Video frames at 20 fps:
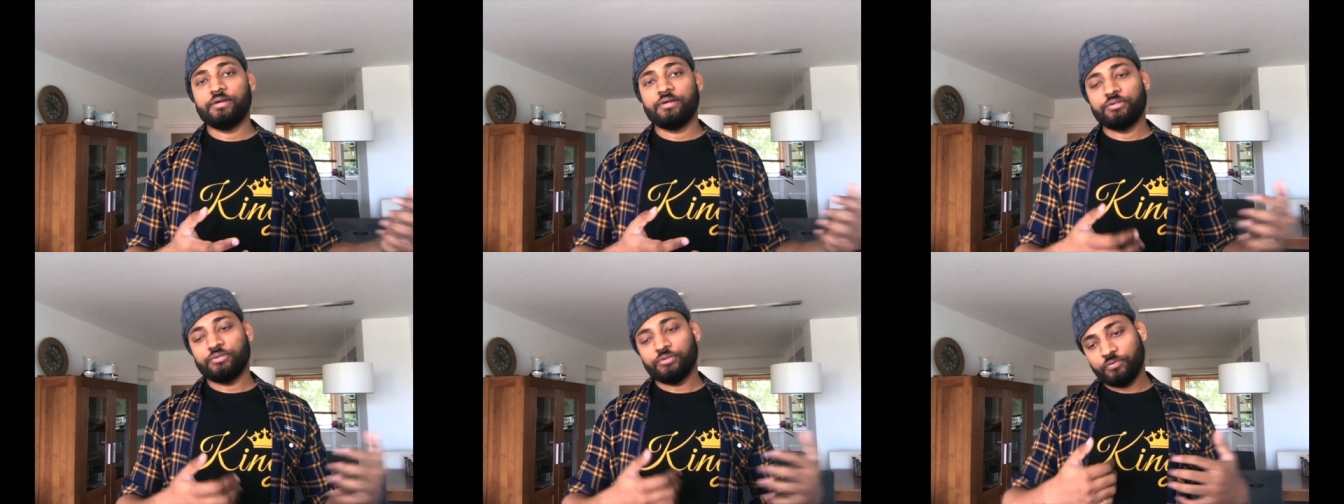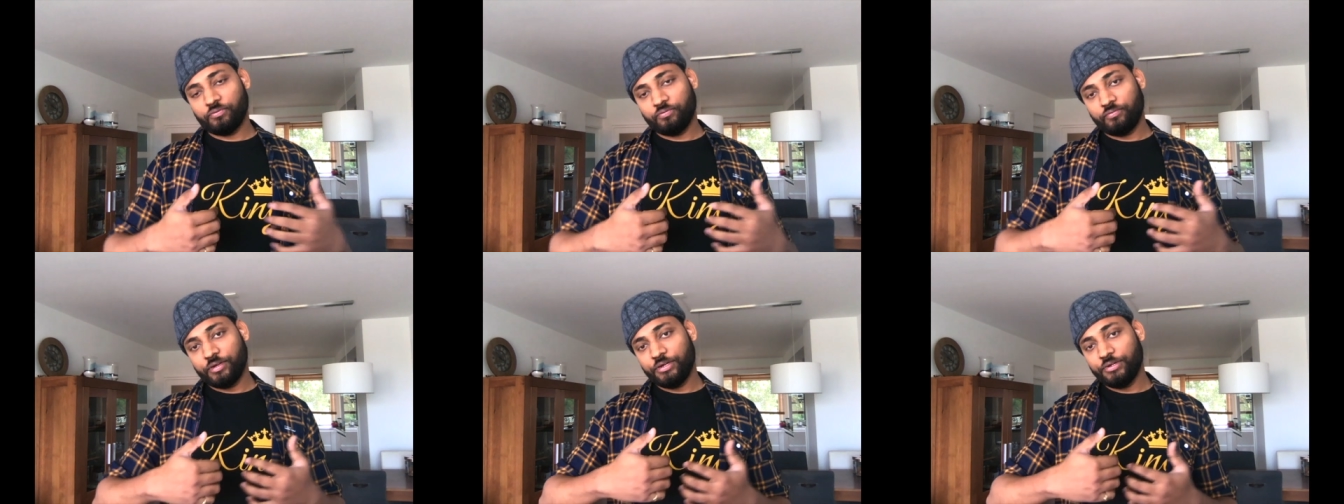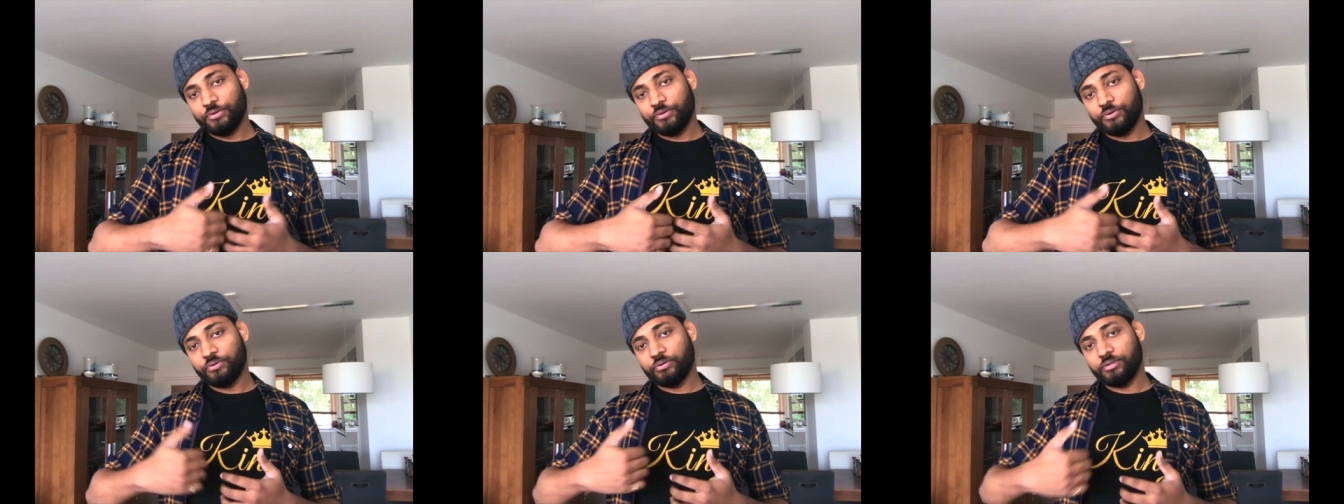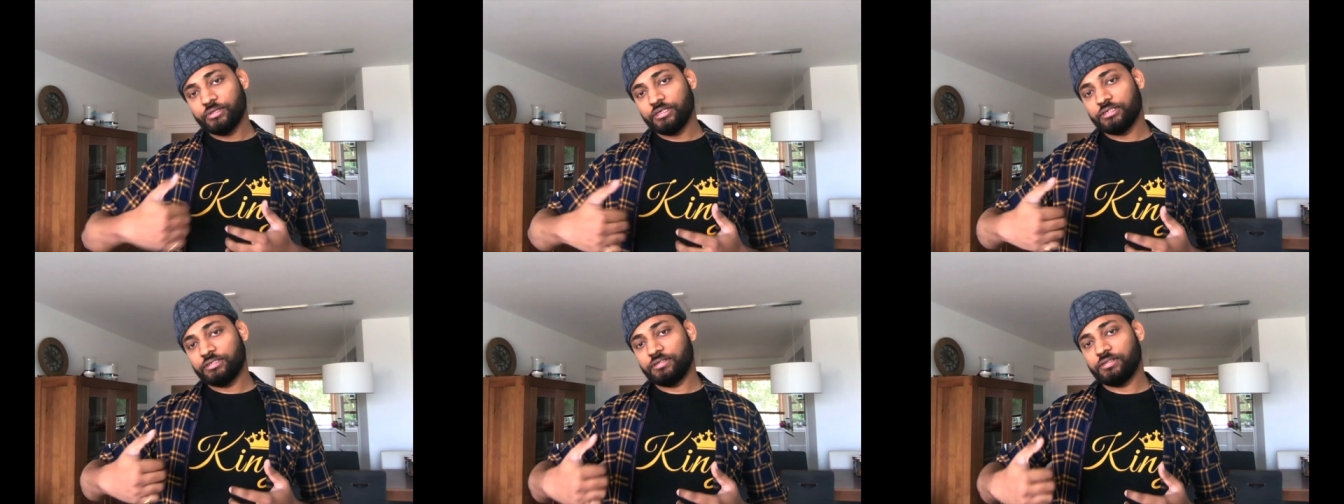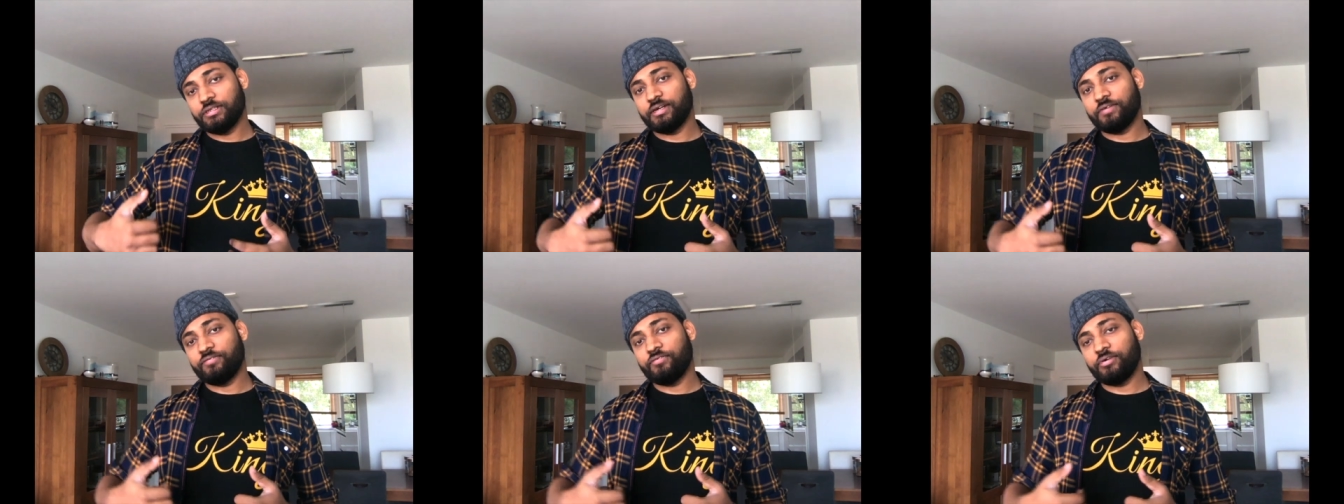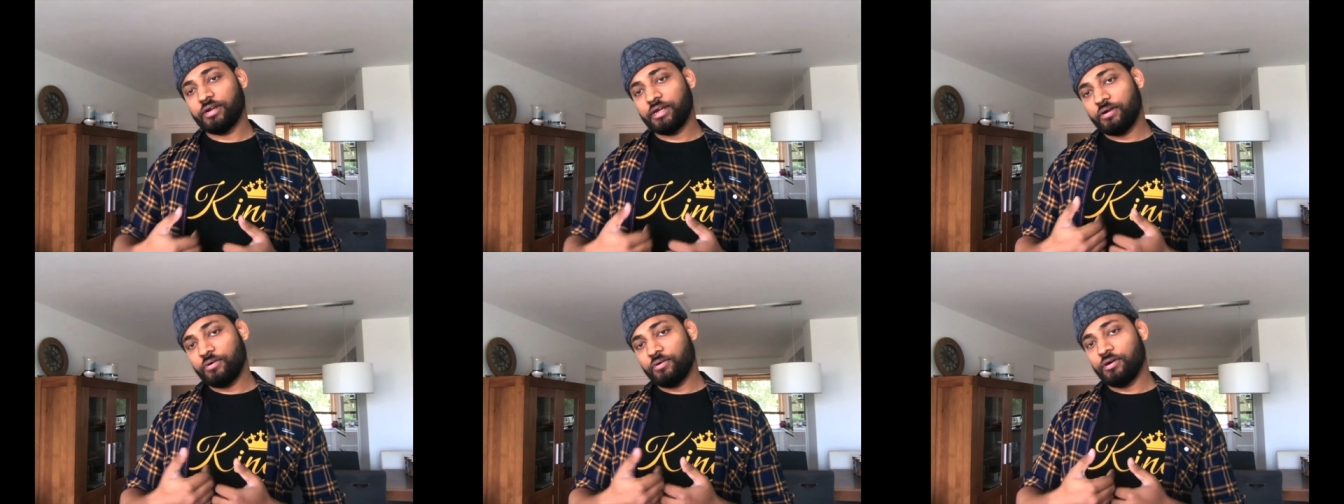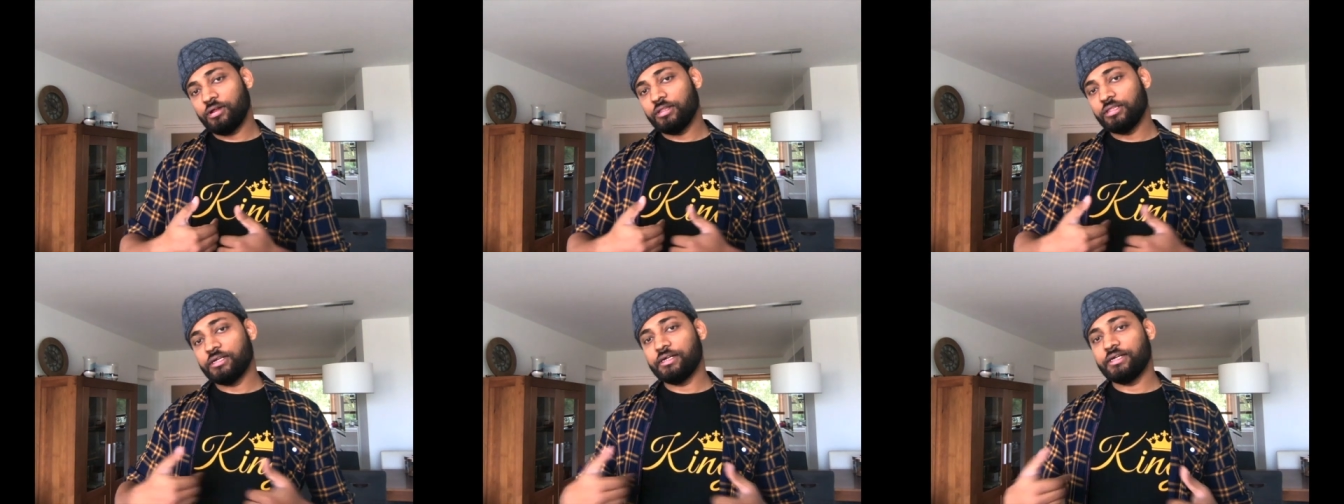So when you do this like for
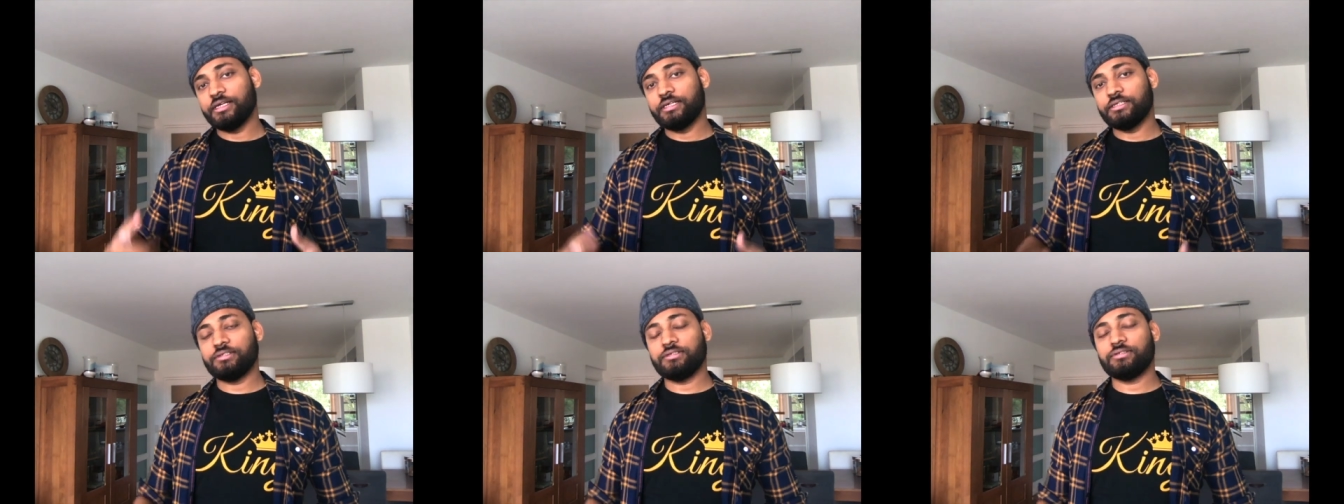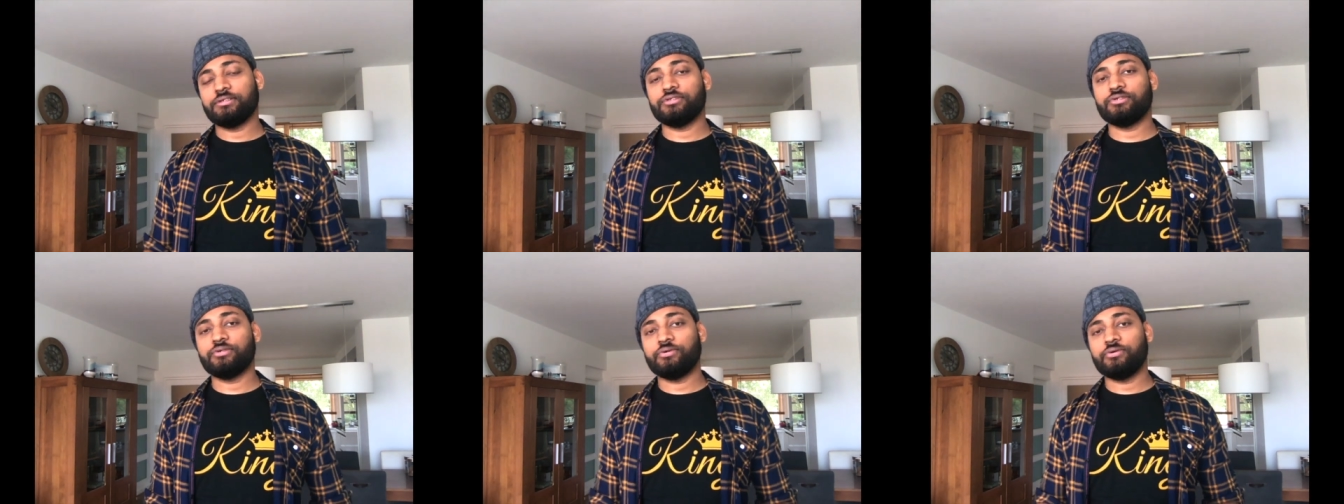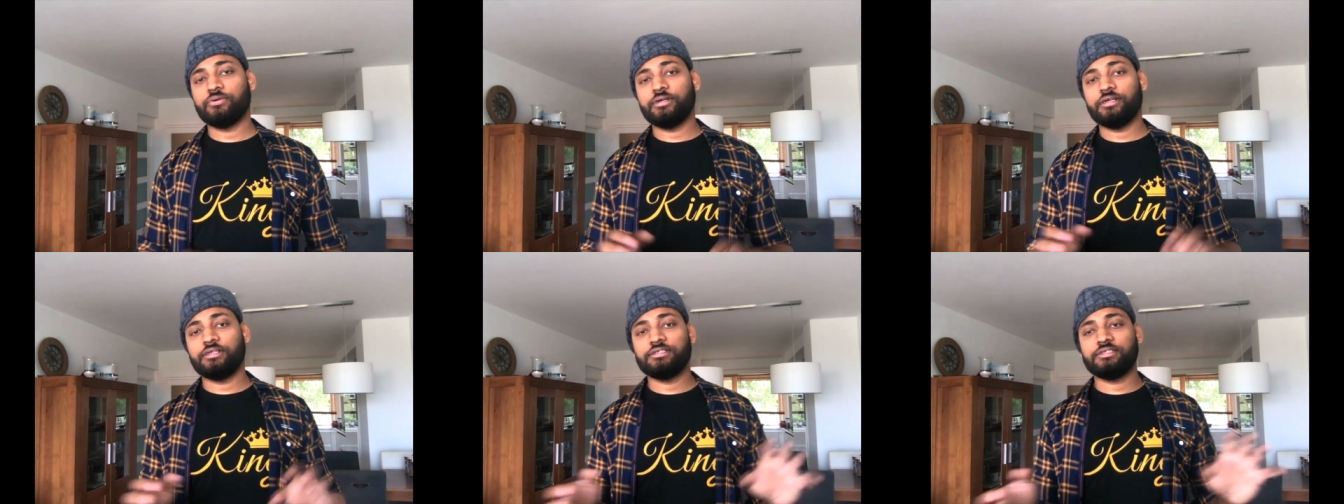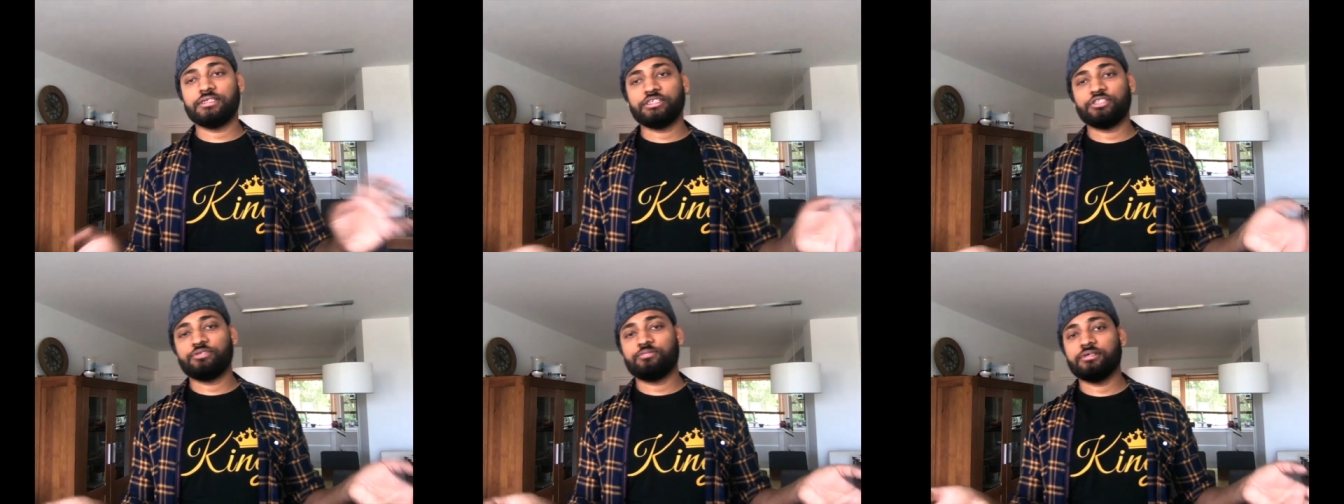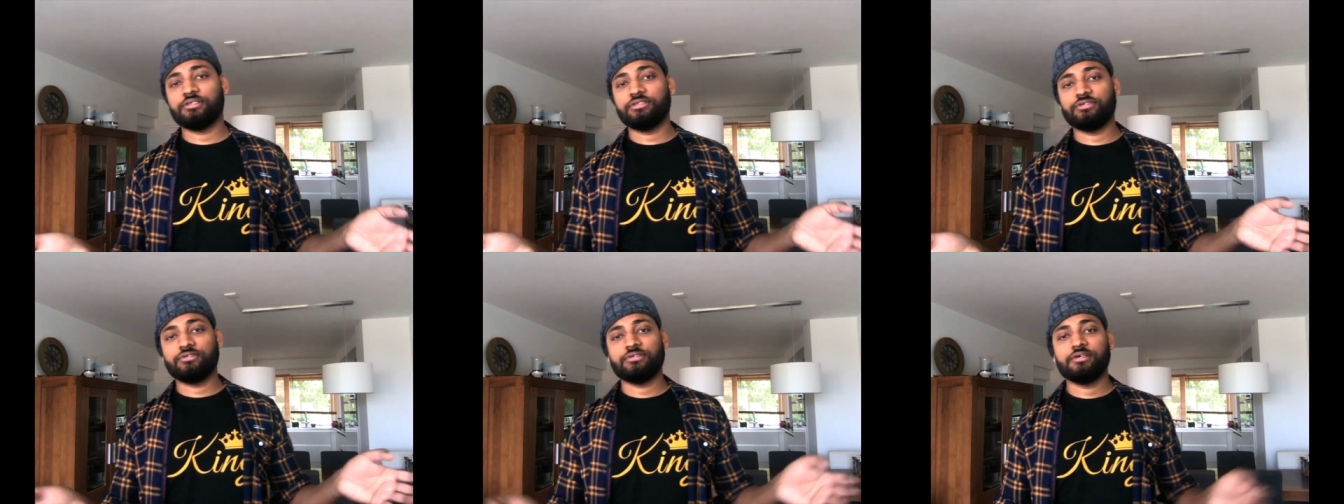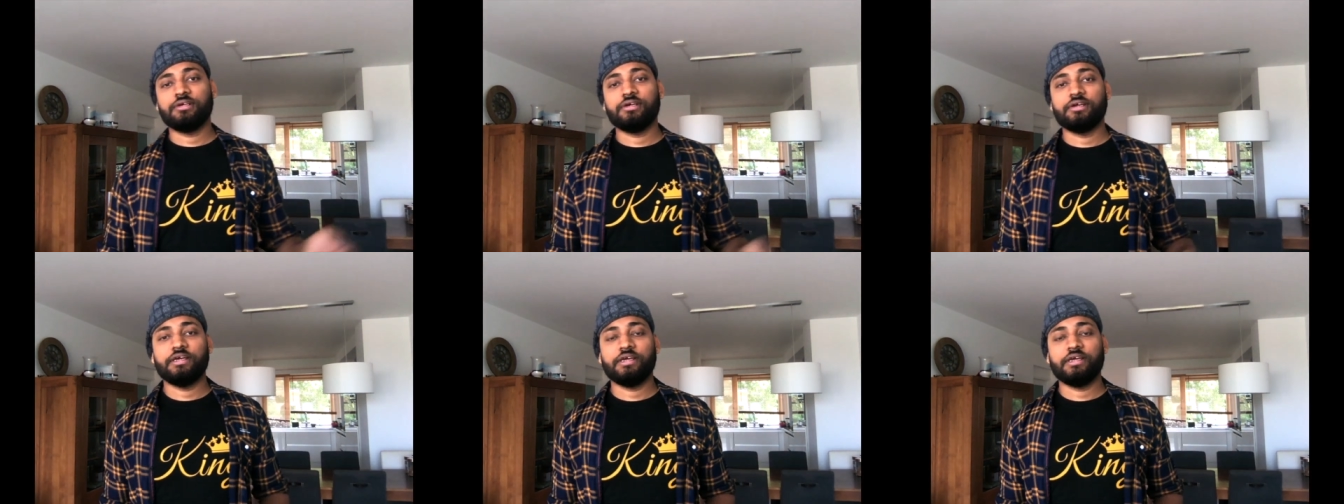all the days, so in 6 months,